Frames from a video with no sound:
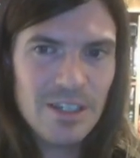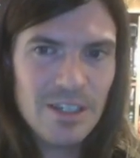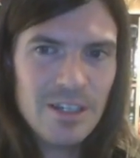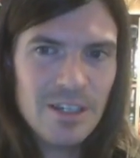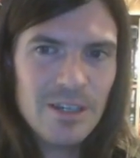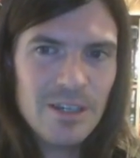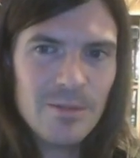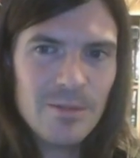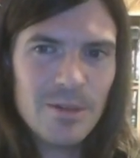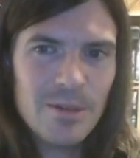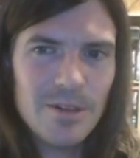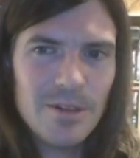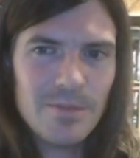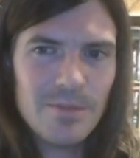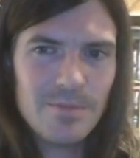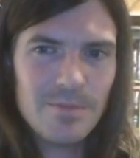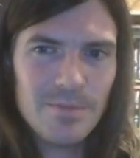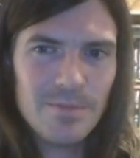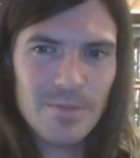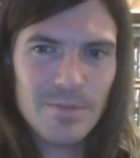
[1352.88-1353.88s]
But
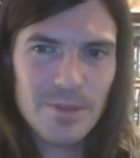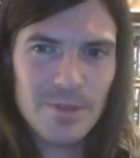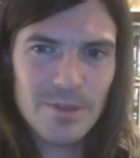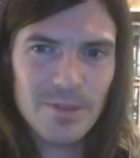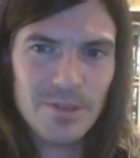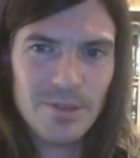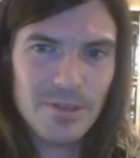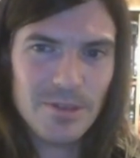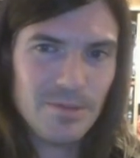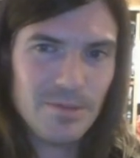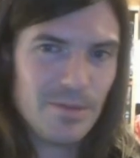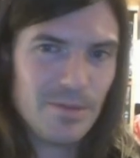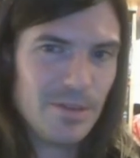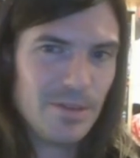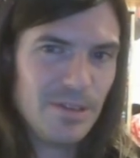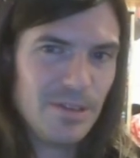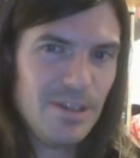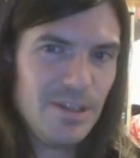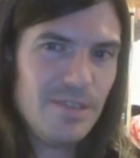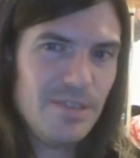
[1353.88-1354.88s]

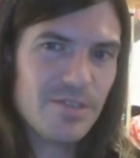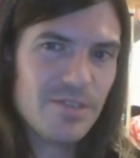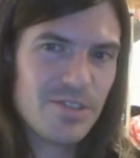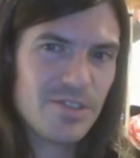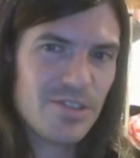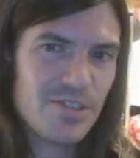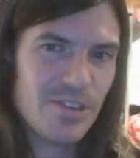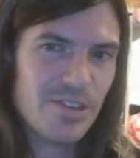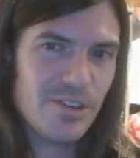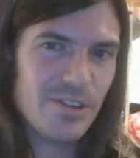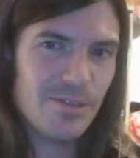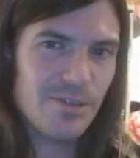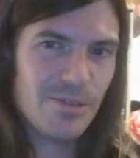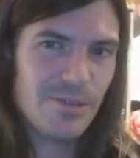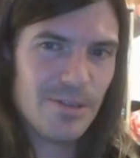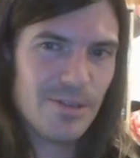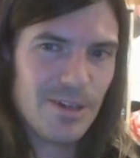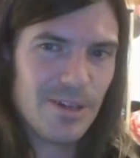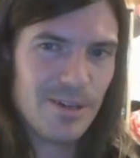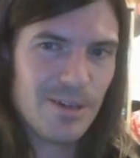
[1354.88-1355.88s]
even so,
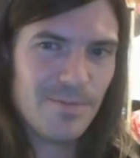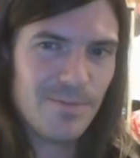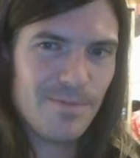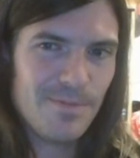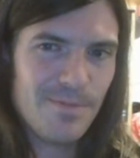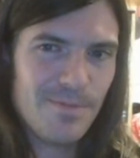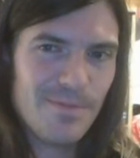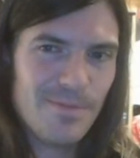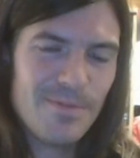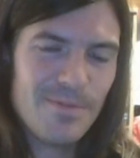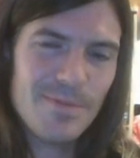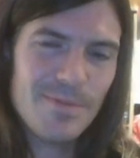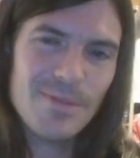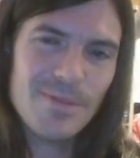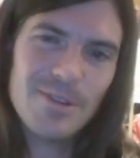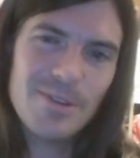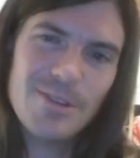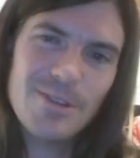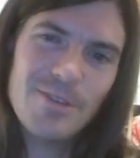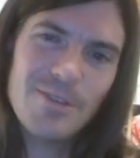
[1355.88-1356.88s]

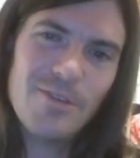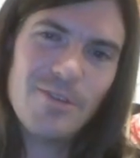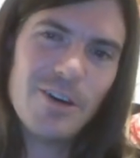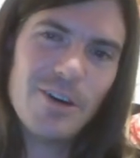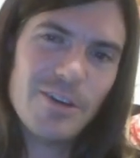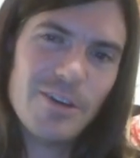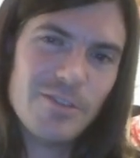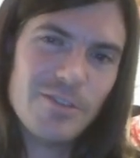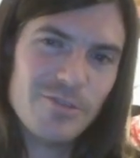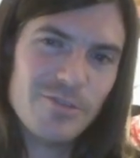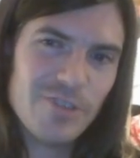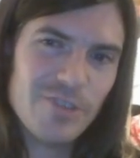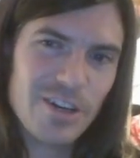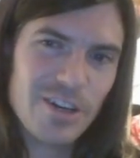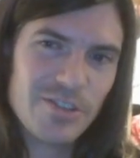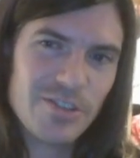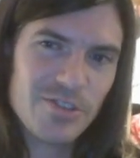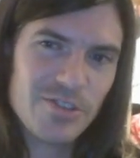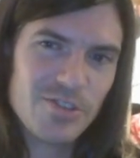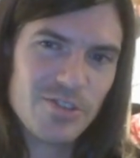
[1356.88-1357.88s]
Leviathan Dragon is
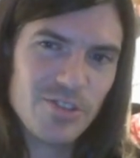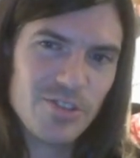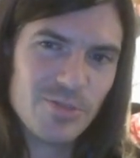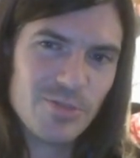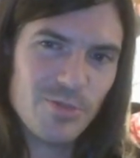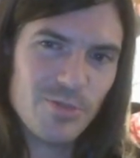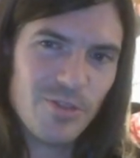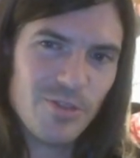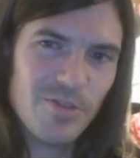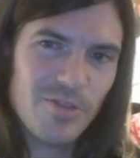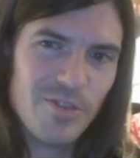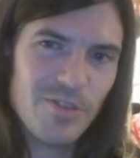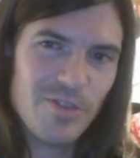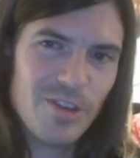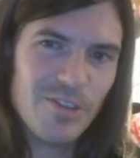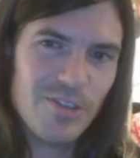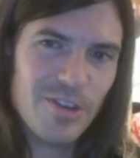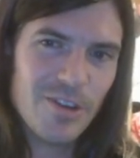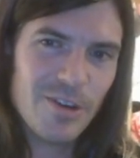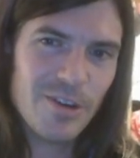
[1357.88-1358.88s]
just more fun
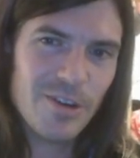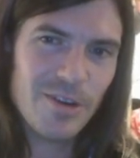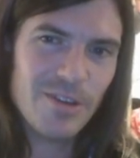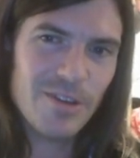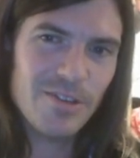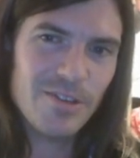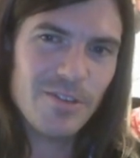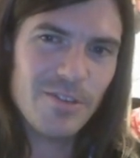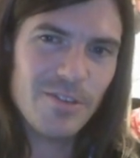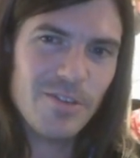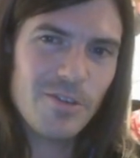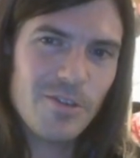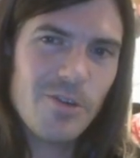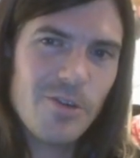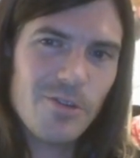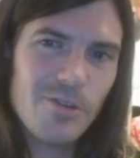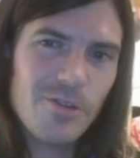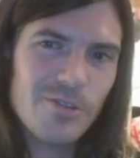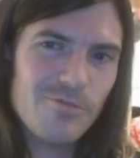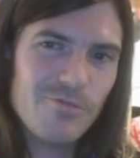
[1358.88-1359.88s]
though, and if you've got the
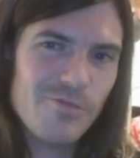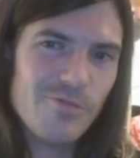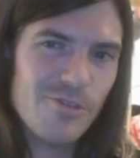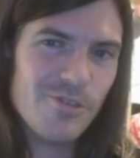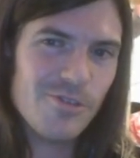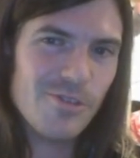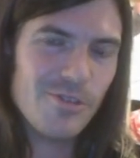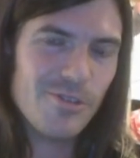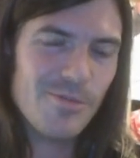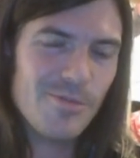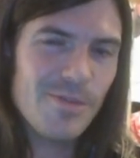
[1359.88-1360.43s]
room,